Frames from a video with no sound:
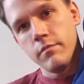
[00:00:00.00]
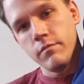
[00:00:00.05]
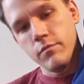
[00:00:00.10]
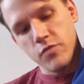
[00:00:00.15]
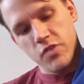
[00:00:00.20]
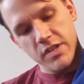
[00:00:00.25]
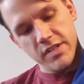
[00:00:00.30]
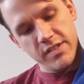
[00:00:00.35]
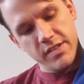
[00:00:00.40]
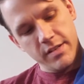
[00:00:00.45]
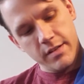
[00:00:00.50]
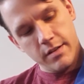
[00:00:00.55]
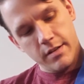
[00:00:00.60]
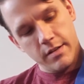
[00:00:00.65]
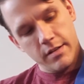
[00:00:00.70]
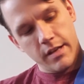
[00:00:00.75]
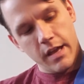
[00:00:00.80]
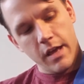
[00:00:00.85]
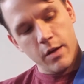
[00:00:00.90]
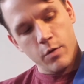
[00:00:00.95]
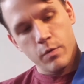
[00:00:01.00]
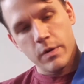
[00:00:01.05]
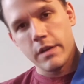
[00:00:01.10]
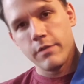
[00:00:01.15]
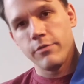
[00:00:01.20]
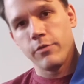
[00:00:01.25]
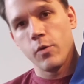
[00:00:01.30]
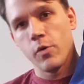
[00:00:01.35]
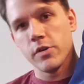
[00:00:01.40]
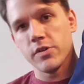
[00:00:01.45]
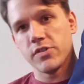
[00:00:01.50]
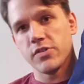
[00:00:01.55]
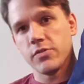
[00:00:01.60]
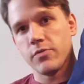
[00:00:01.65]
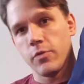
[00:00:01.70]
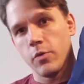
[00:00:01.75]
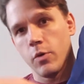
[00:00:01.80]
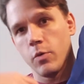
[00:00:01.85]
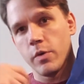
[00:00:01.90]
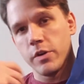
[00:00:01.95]
just to kind of reinforce
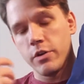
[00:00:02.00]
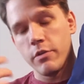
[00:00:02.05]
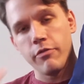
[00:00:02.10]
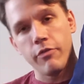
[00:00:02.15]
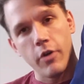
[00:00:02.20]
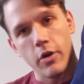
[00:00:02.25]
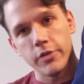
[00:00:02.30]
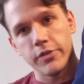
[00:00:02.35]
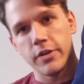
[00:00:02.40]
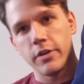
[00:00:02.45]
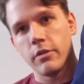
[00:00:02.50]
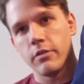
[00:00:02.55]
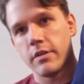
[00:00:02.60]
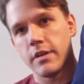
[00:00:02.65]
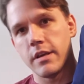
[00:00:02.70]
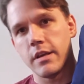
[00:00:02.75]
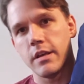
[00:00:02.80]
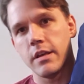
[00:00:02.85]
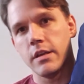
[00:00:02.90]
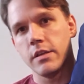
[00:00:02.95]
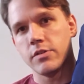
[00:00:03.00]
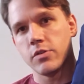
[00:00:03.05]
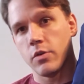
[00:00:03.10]
for when you fall to your knees,